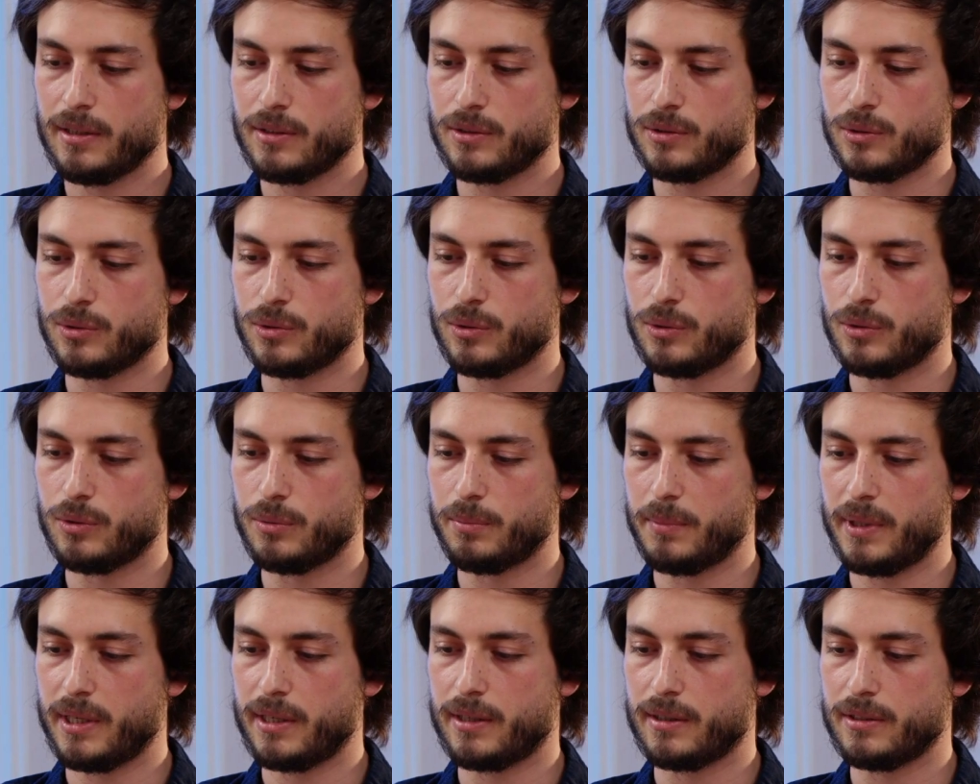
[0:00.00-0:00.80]
to
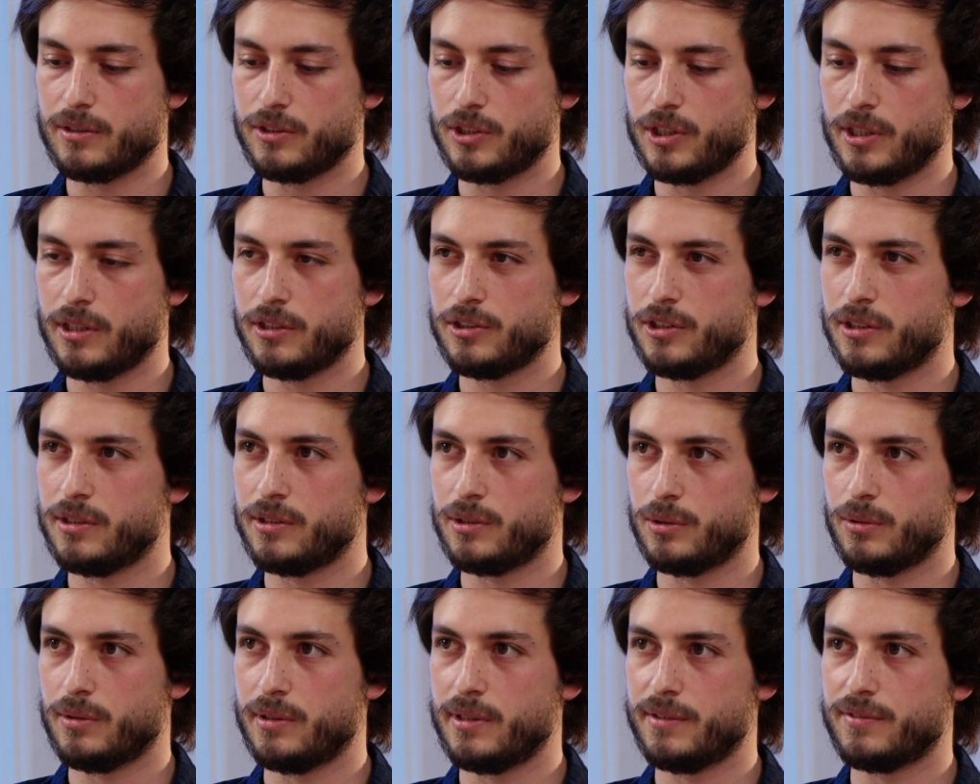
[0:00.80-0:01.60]
make a change and
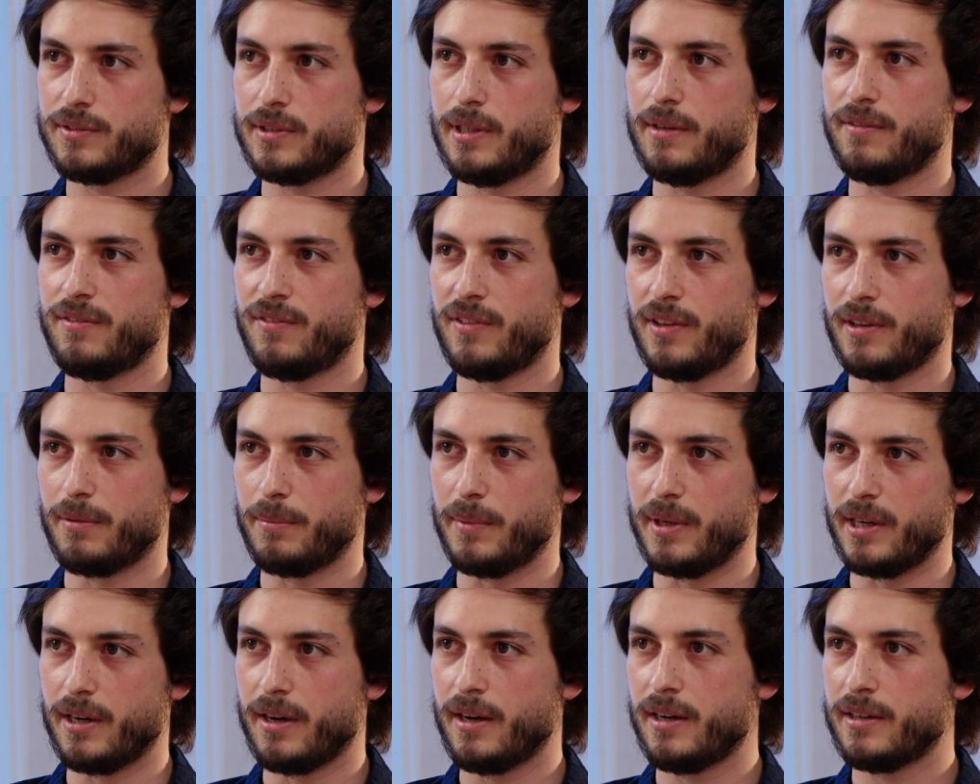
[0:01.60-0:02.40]
to leave something
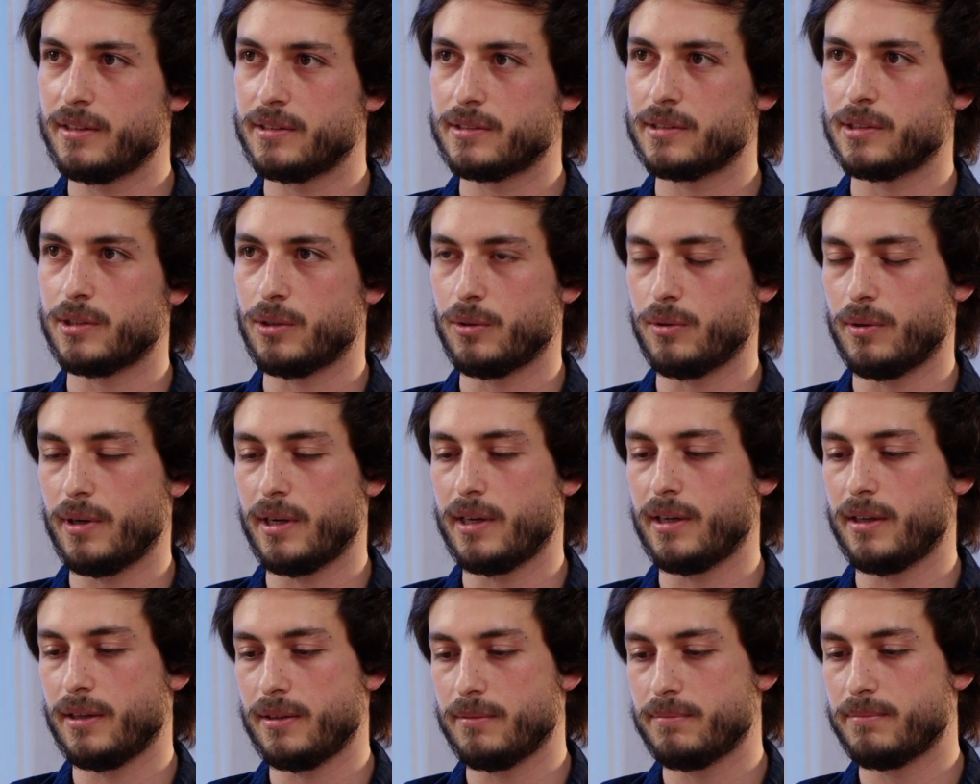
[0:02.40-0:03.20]
behind. So
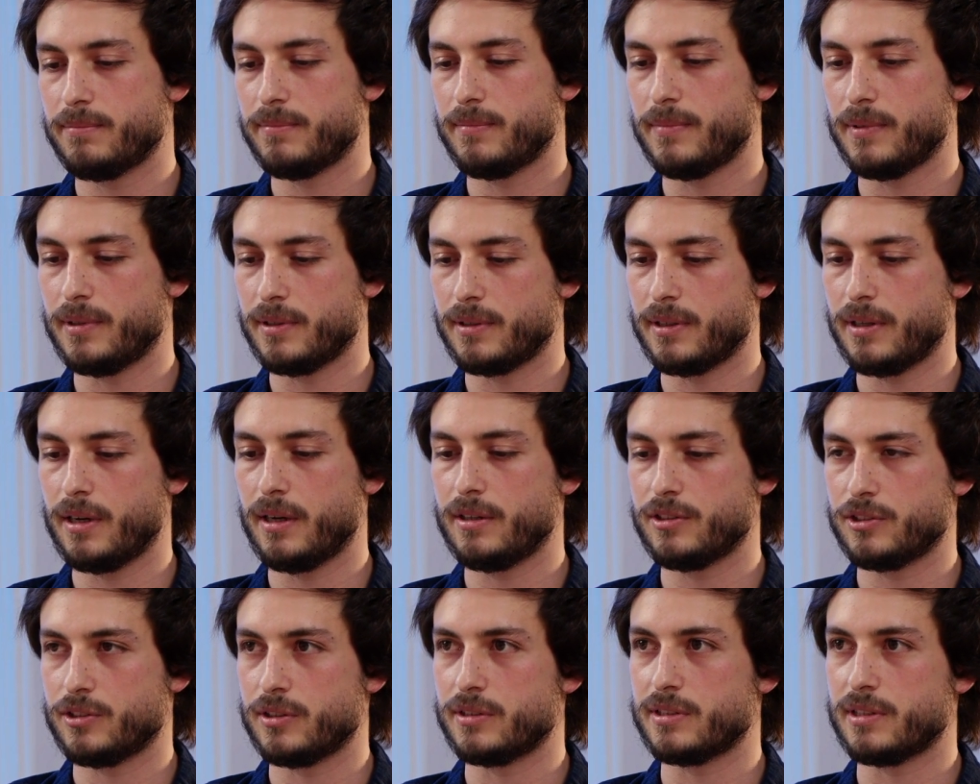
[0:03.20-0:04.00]
I
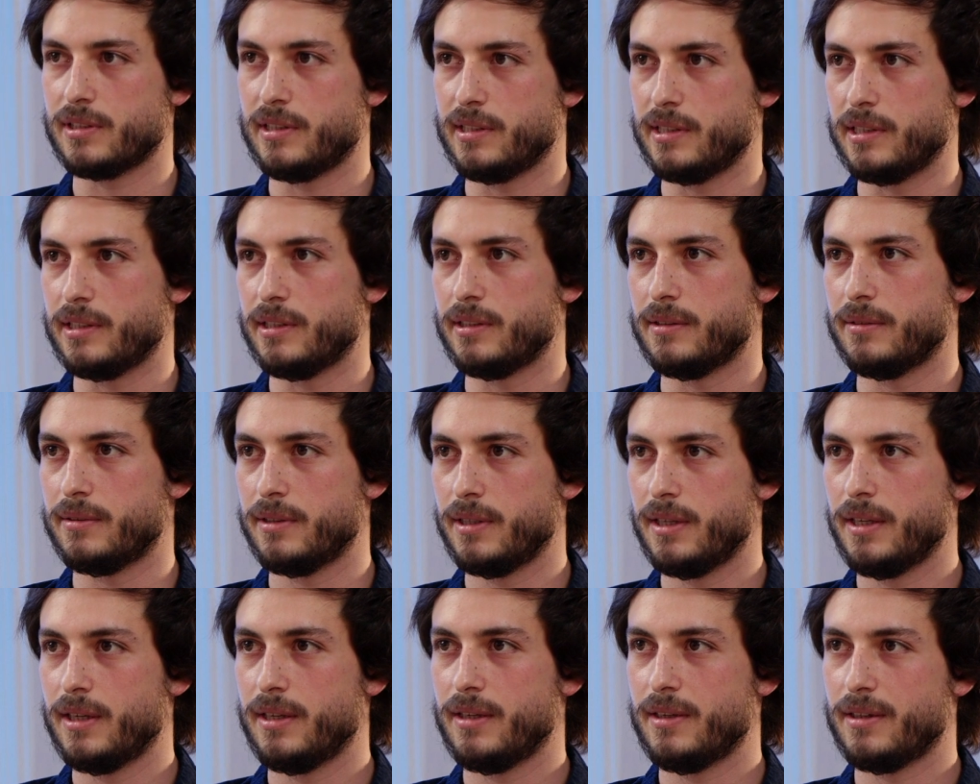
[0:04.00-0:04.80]
consciously
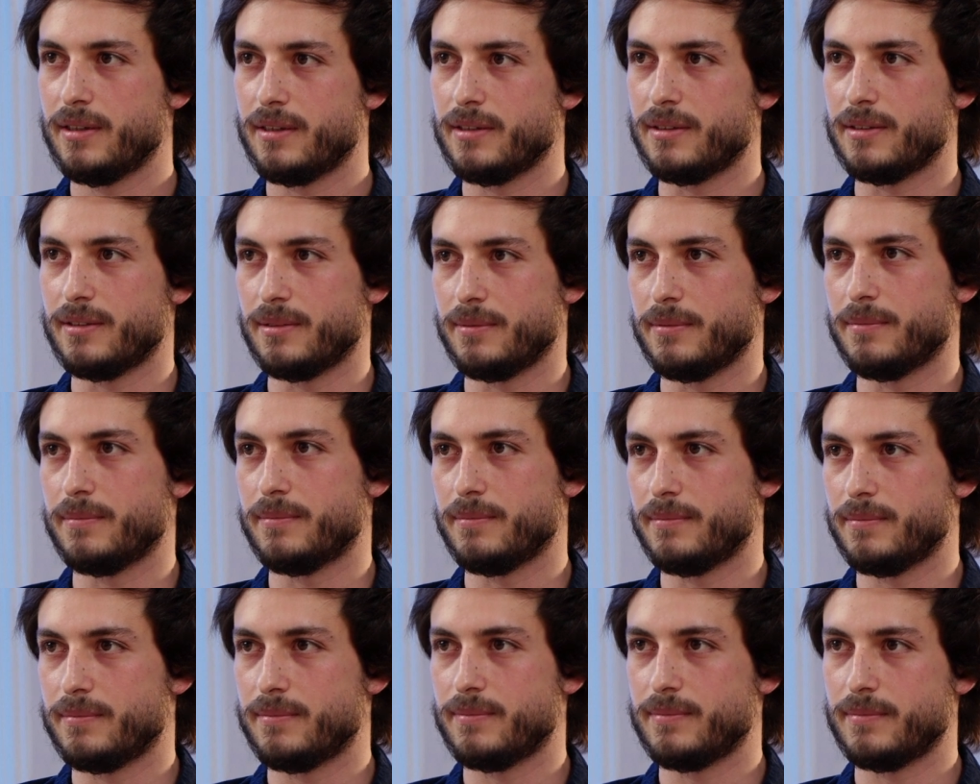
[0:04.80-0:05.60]

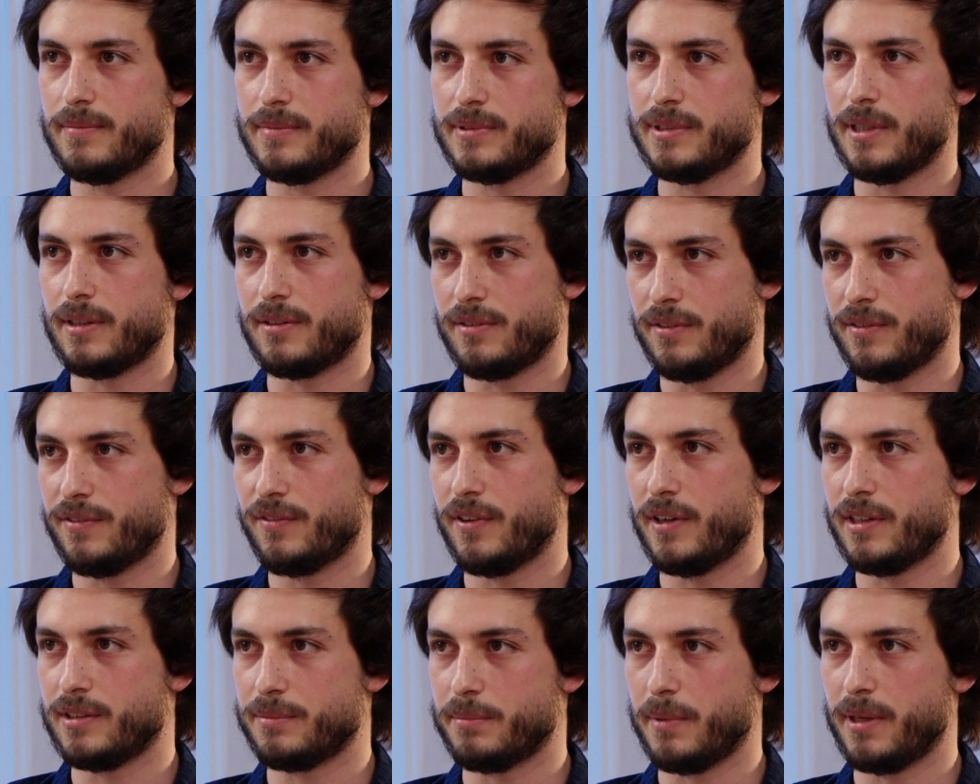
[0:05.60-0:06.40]

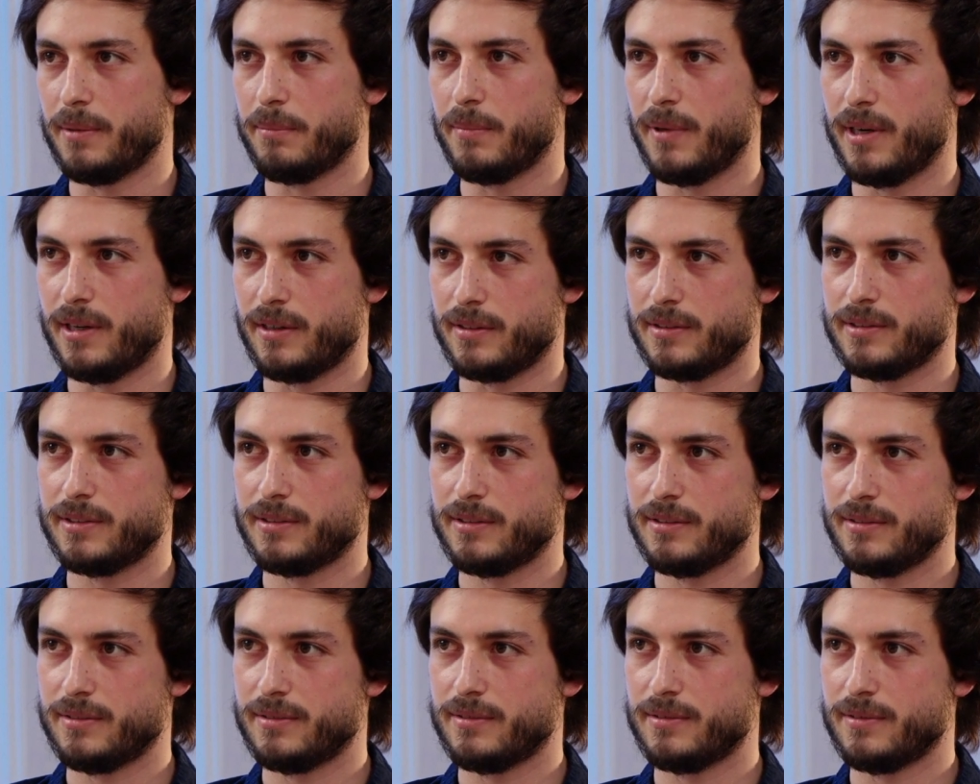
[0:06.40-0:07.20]
sacrifice my
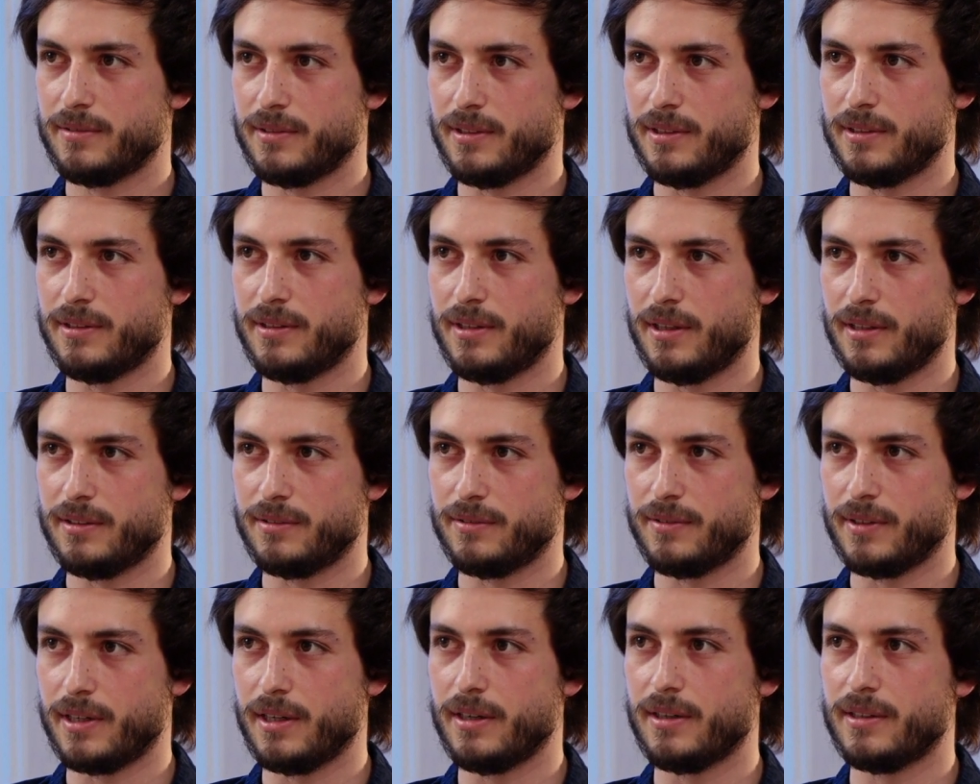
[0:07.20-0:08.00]
marks in
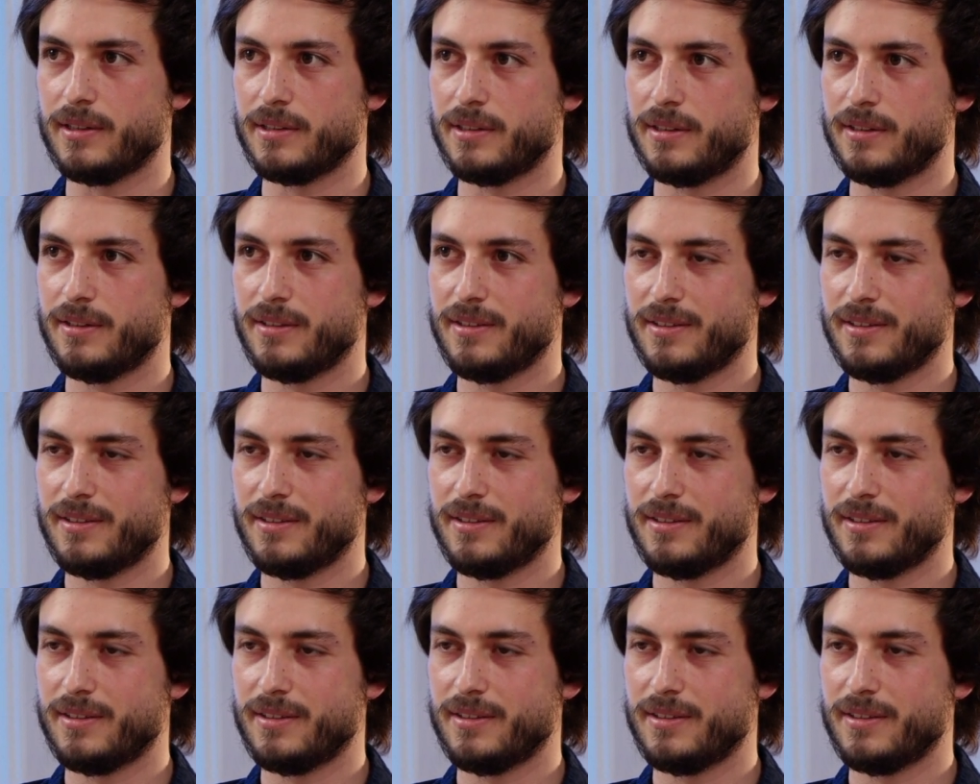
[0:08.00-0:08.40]
that regard.